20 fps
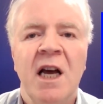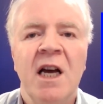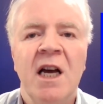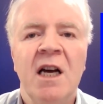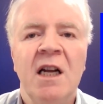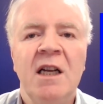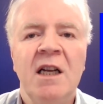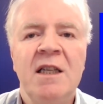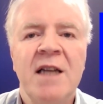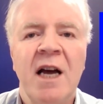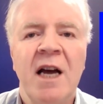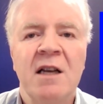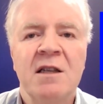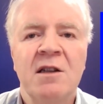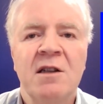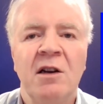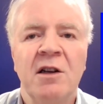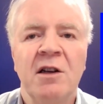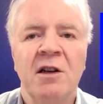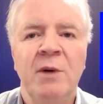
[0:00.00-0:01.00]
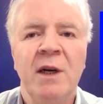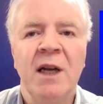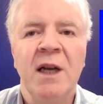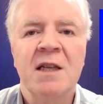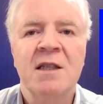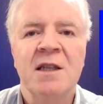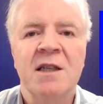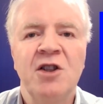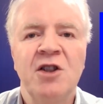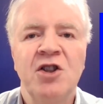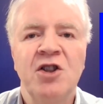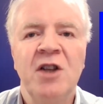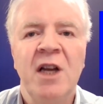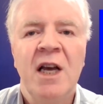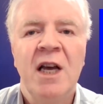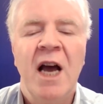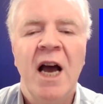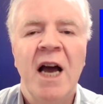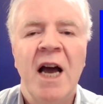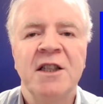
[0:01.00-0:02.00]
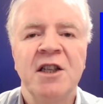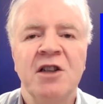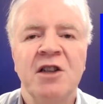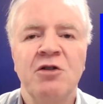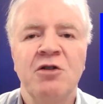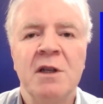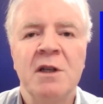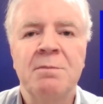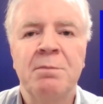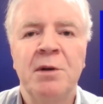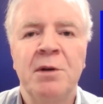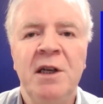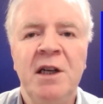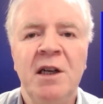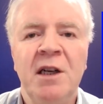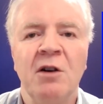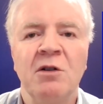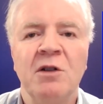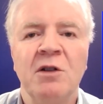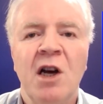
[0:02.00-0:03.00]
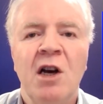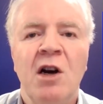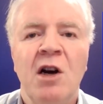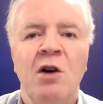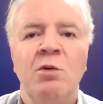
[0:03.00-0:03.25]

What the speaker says: early diastolic relaxation and increased preload,